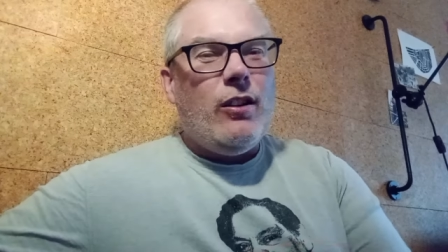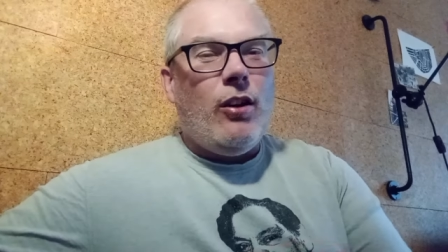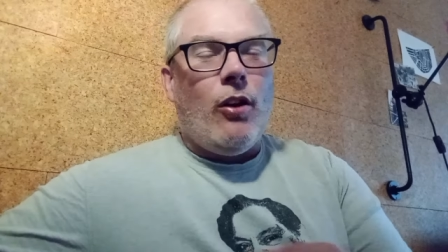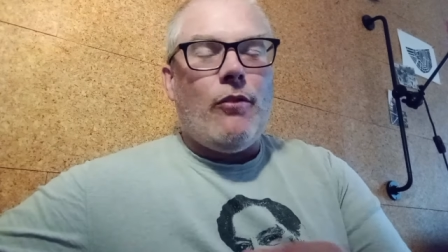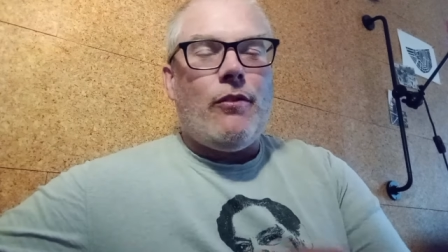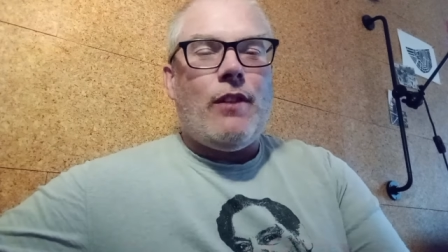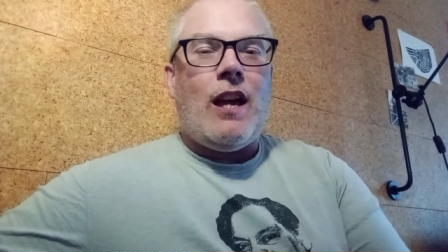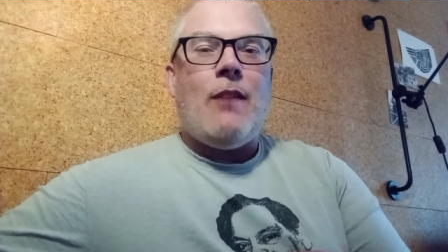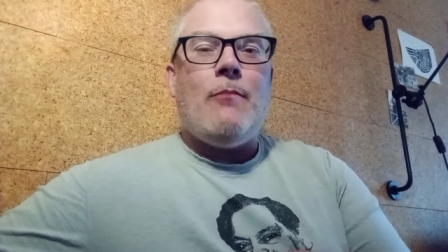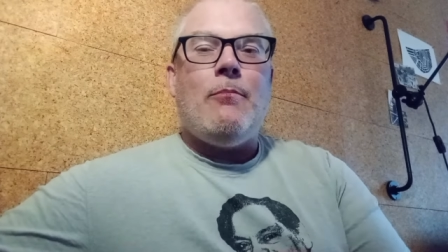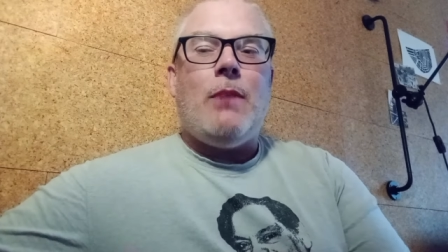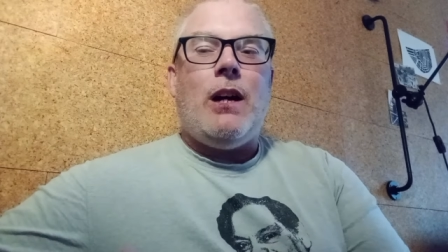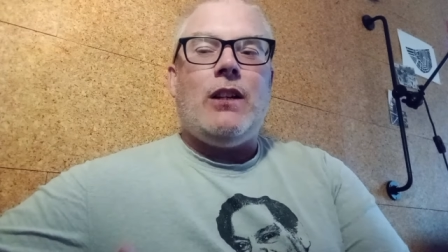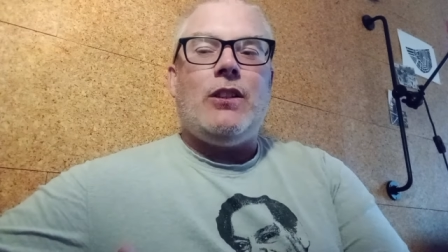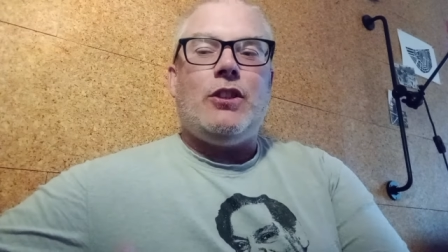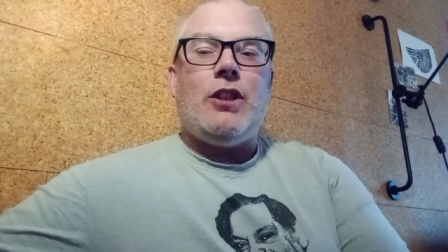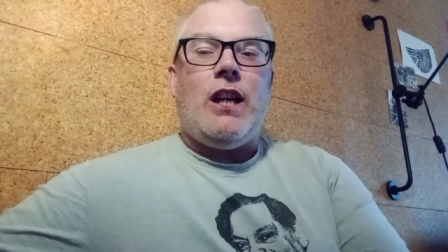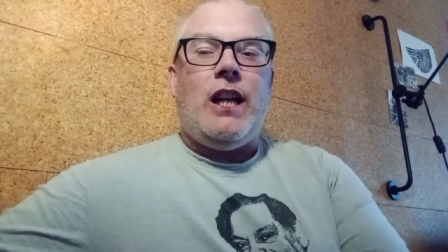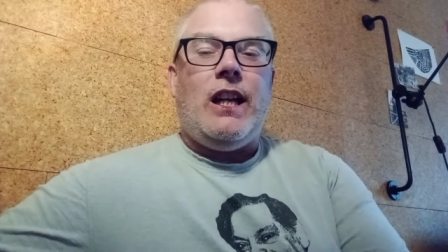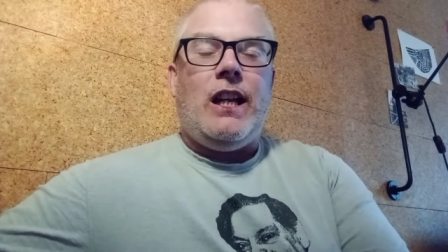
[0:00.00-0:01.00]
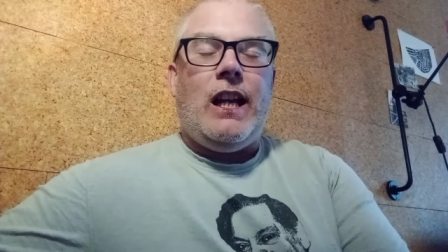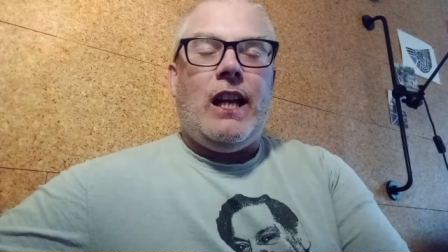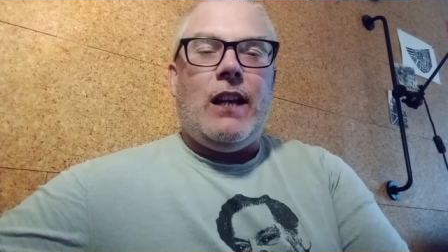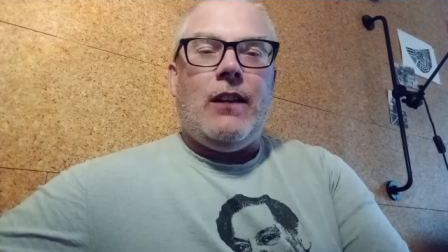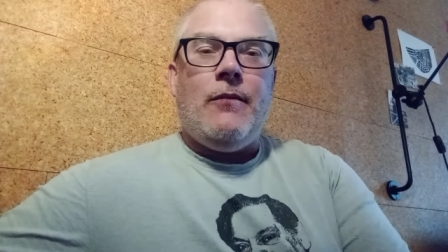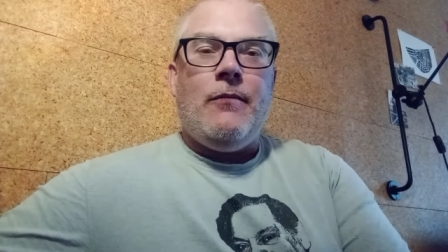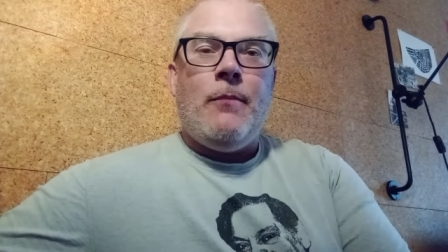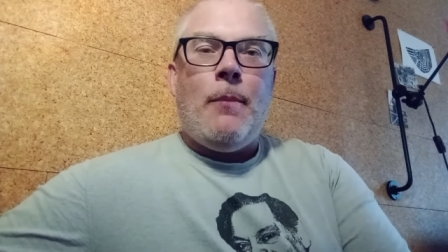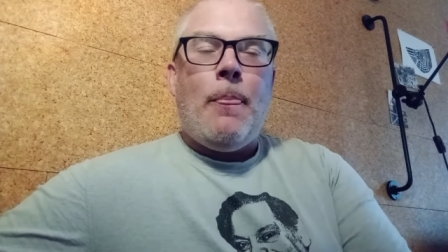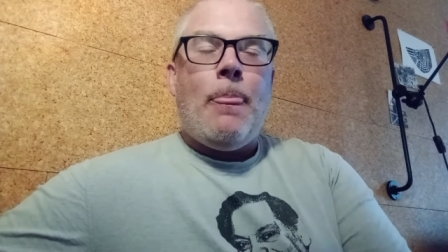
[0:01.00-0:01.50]
not that much in it.
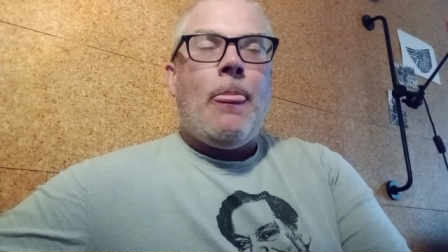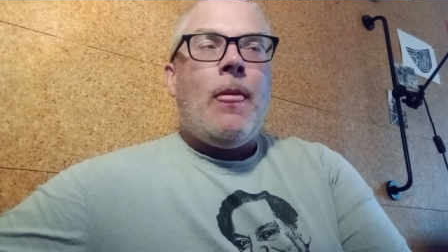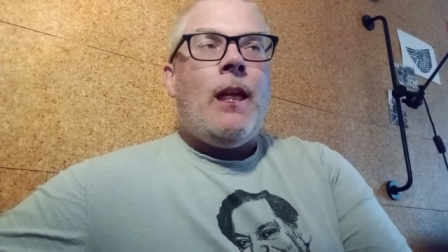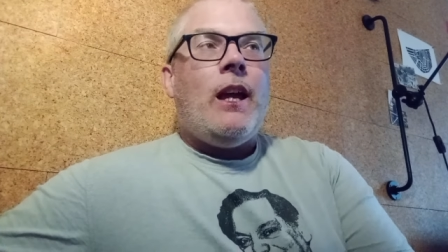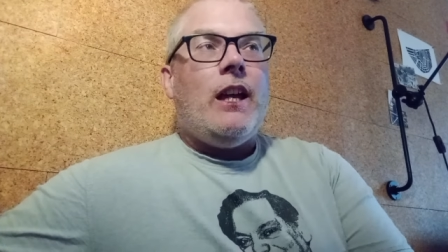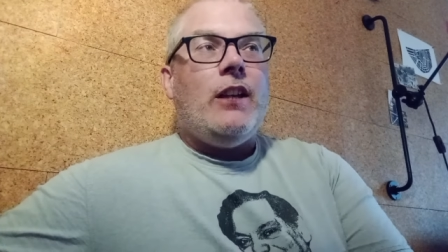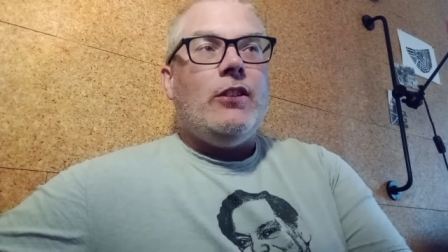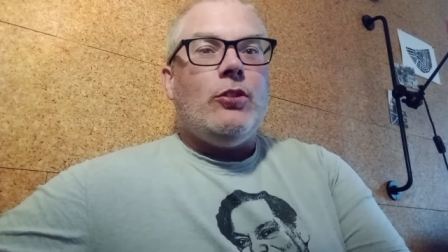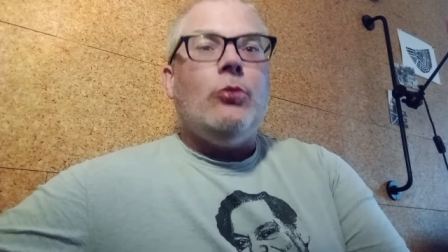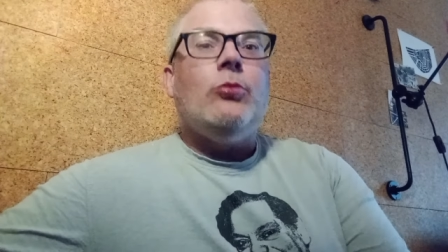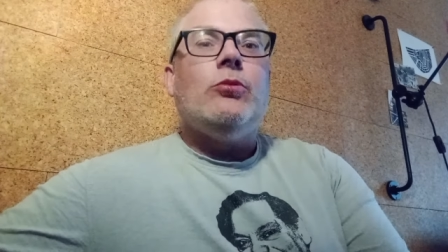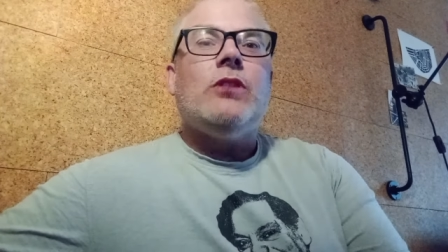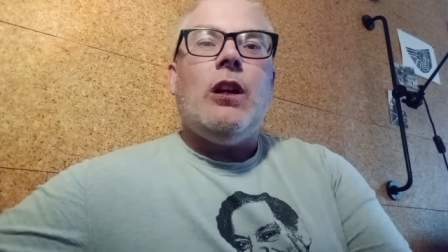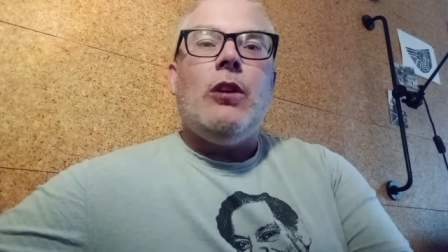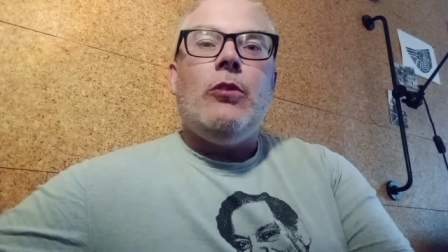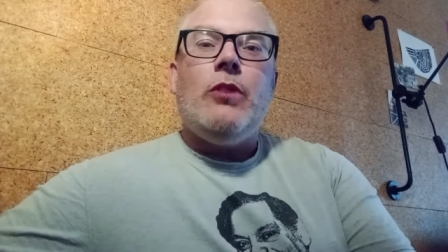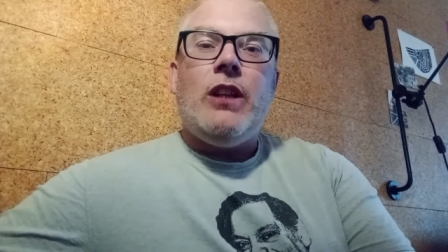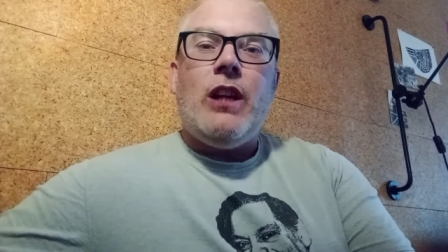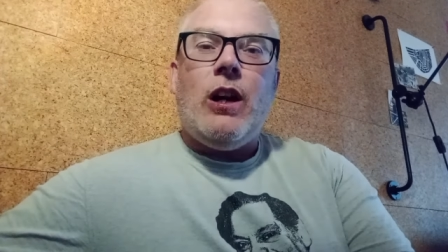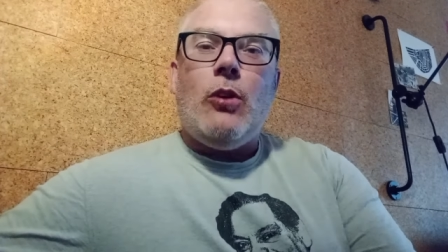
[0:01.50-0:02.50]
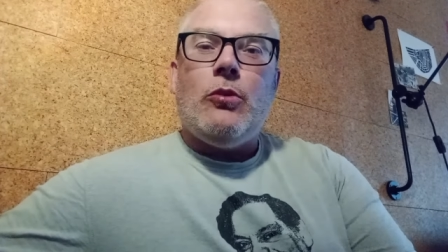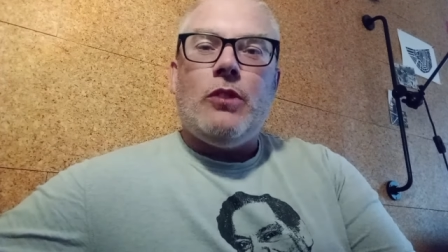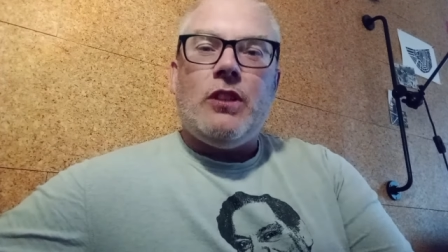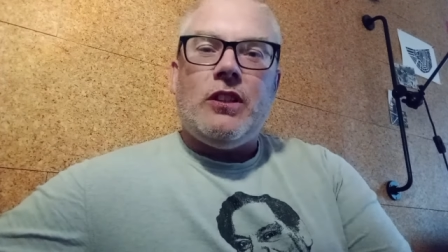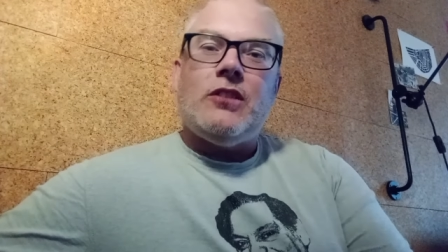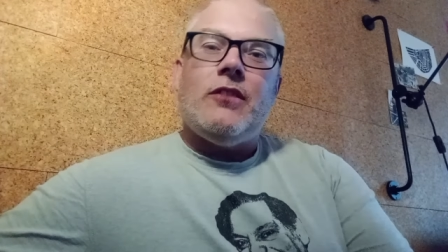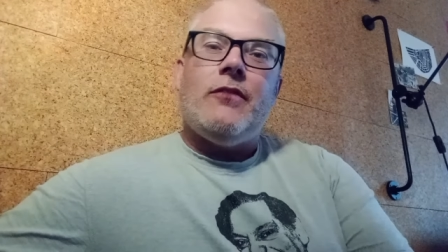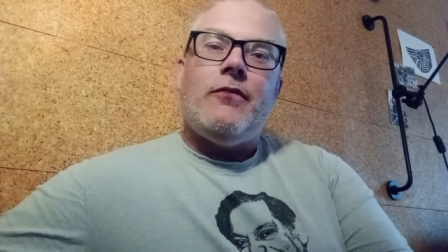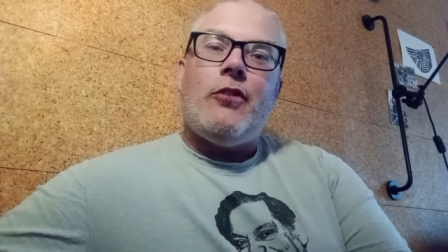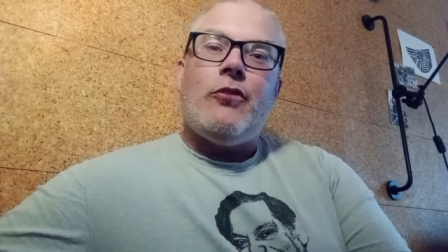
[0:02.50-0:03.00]
He's also the
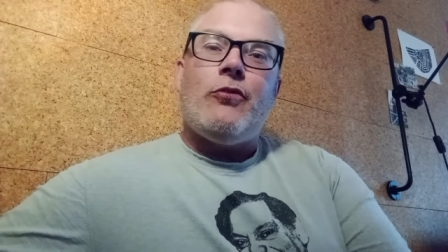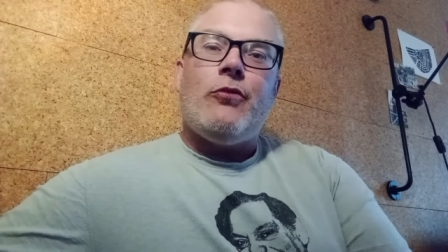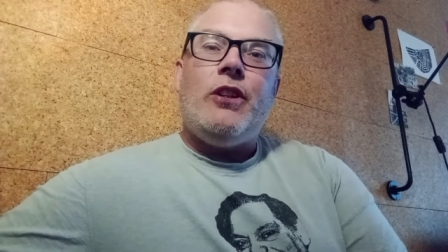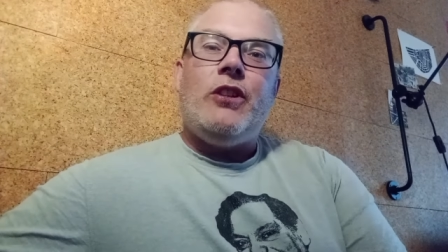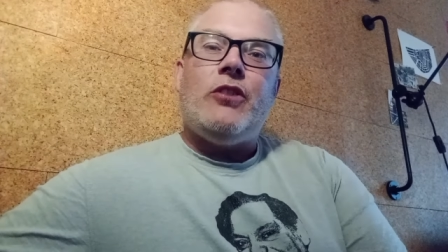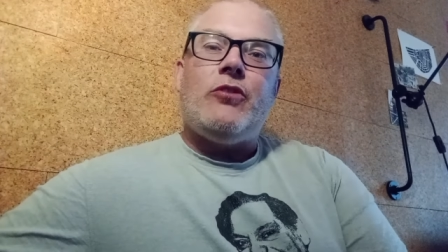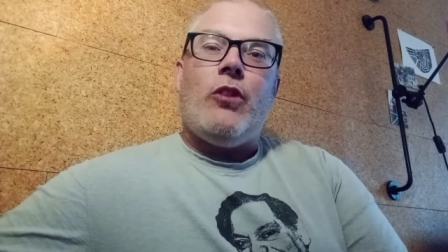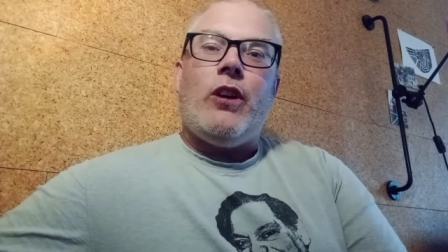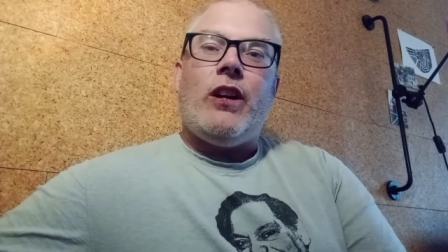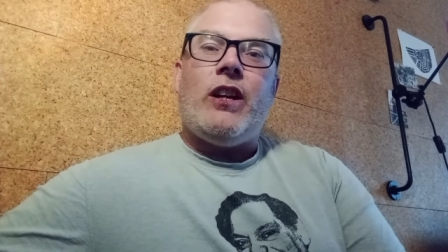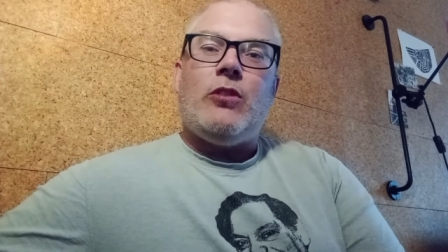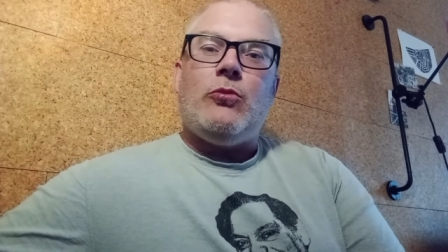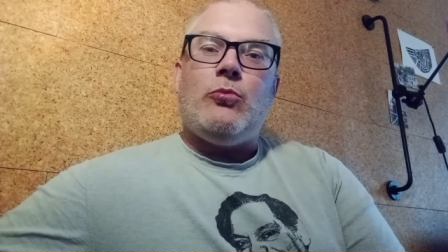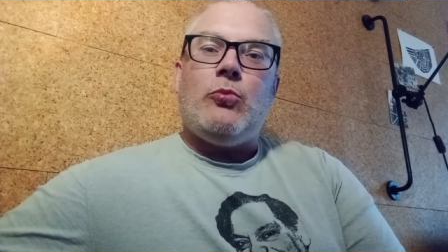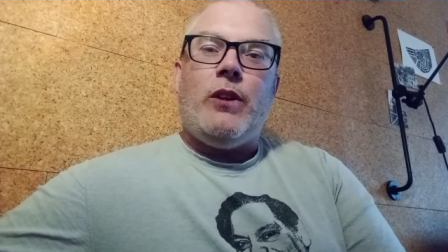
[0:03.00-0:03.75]
oldest of the three strikers